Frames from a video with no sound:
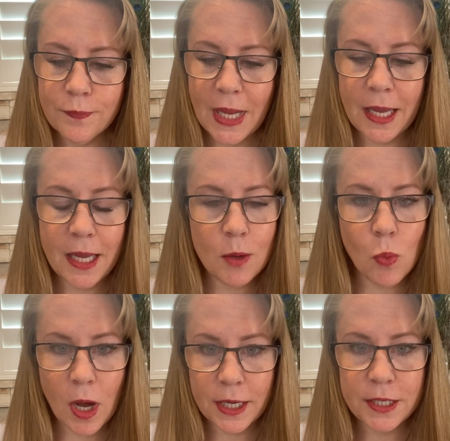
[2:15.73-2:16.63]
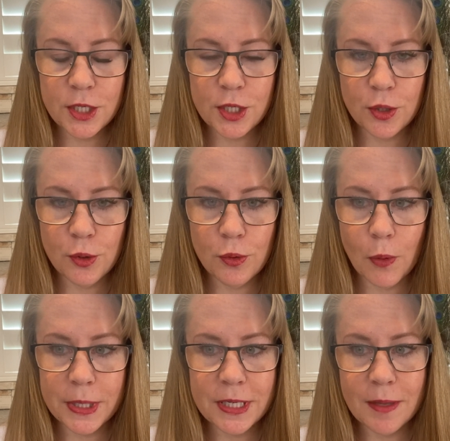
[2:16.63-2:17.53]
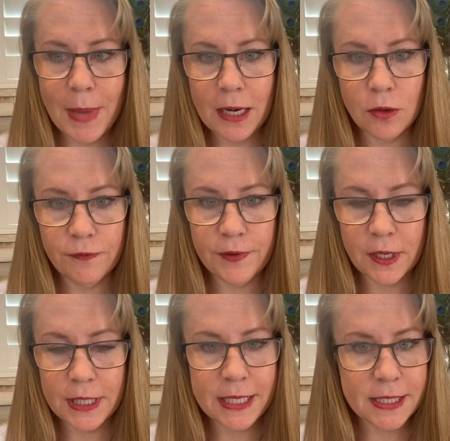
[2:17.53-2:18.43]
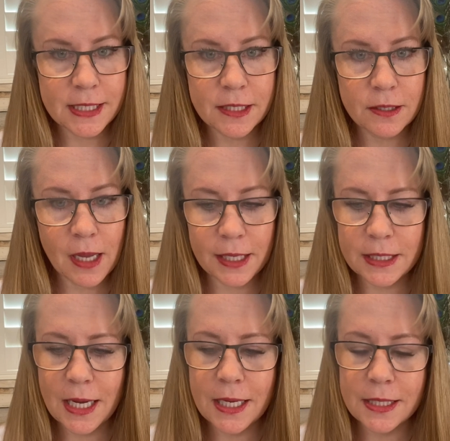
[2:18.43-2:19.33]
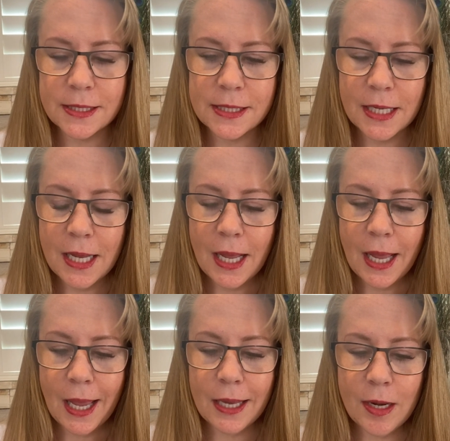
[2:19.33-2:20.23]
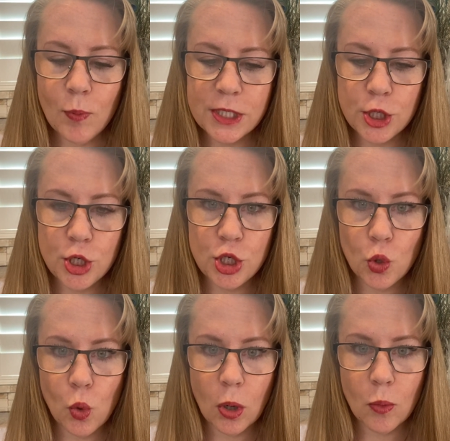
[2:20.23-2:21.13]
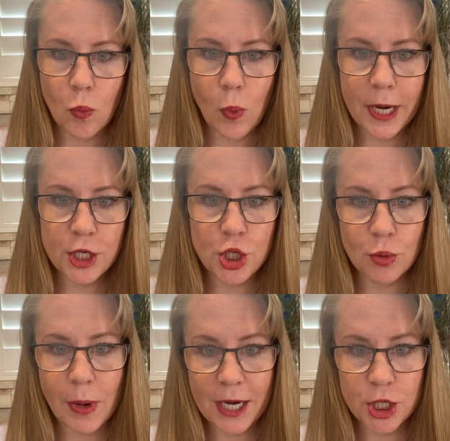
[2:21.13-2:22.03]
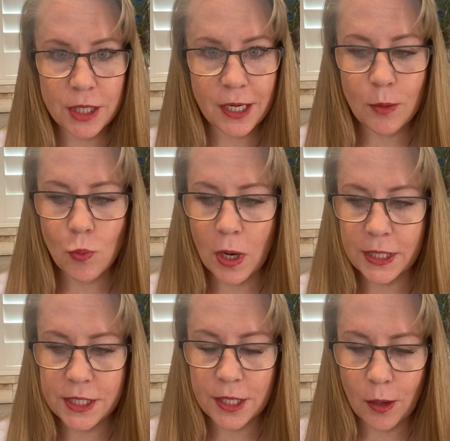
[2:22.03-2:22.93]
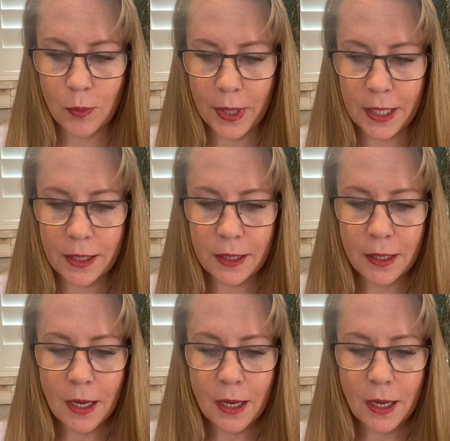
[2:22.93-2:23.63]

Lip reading: He wanted to go into the medical field. He still kind of does. And he wasn't sure which direction he wanted to go in.